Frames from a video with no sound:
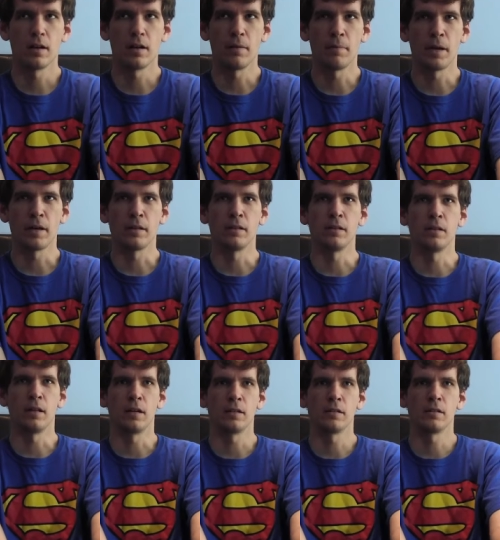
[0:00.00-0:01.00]
about a
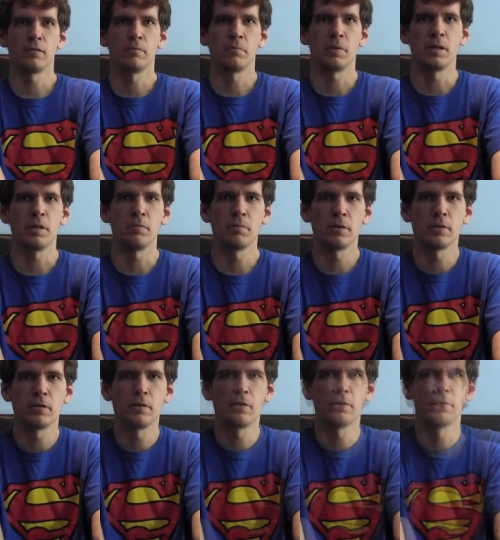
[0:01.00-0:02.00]
dozen
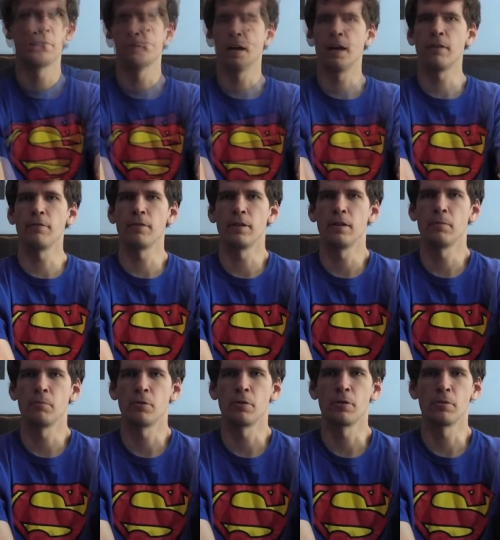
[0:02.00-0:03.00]
people five of
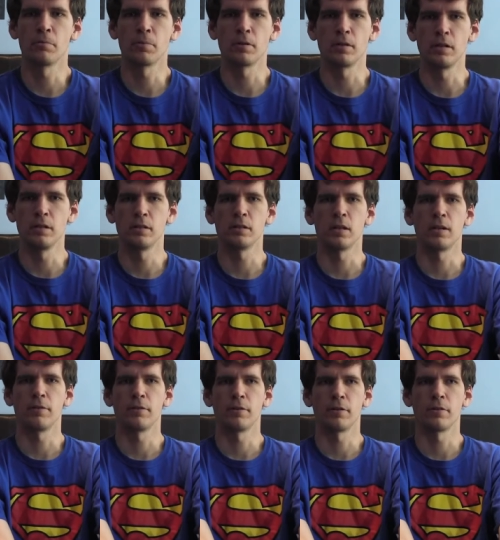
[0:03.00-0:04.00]
them were police
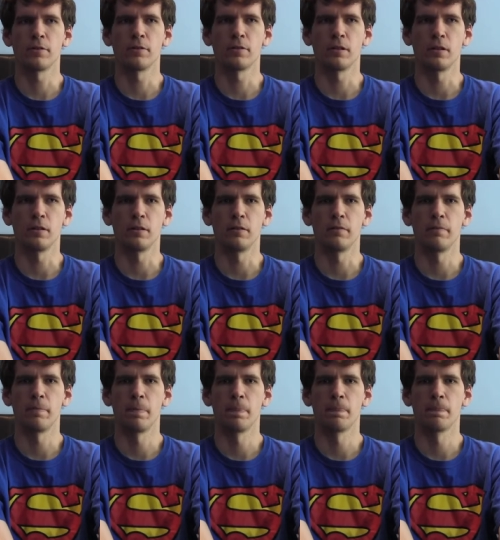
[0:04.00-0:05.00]
officers, and
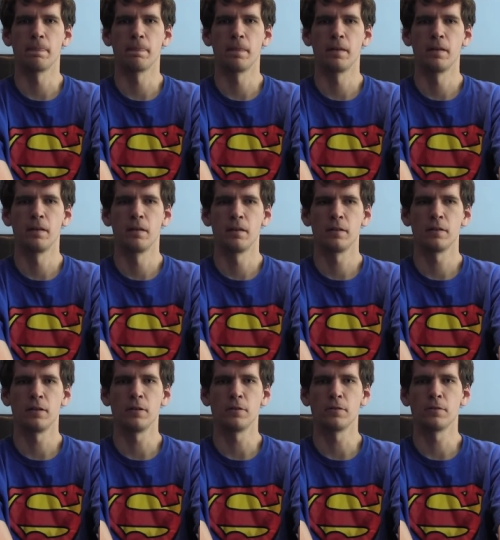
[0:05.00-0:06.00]

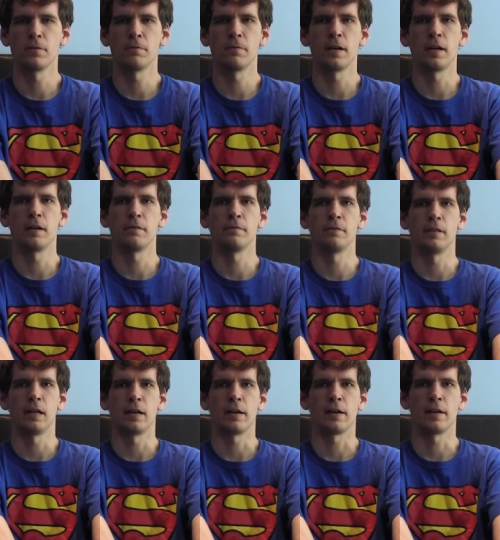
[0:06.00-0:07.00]
those five
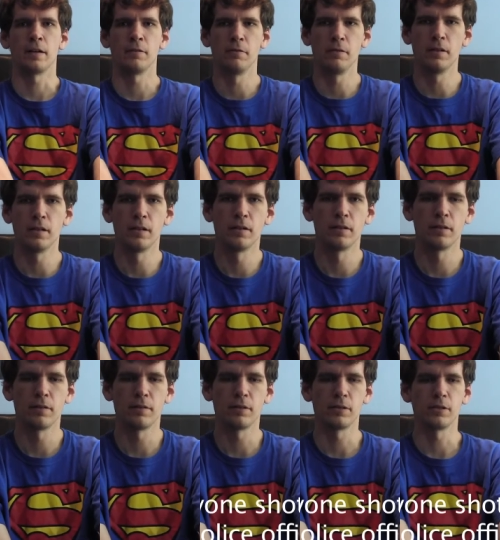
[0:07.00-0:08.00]
died,
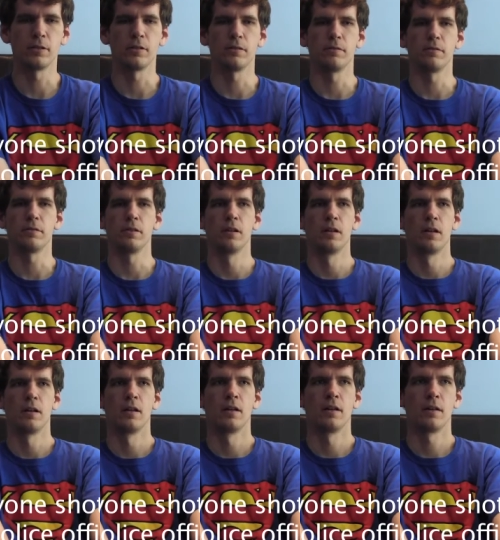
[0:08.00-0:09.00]
which is
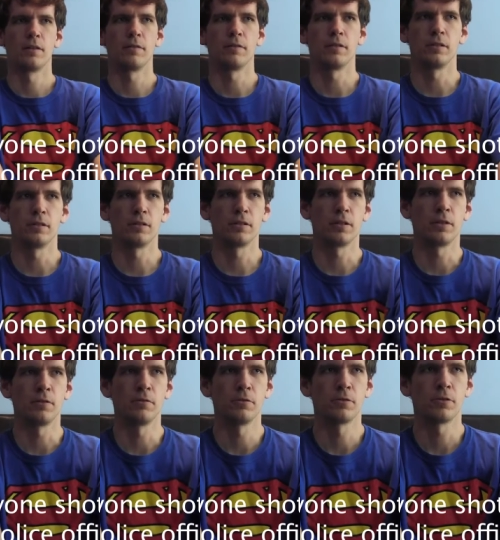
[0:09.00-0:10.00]
which is
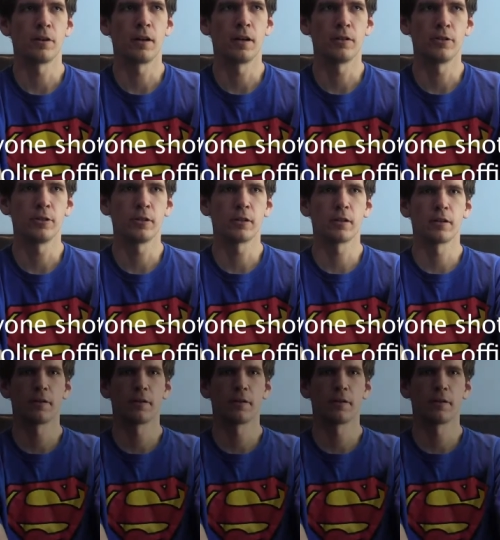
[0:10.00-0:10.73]
so tragic.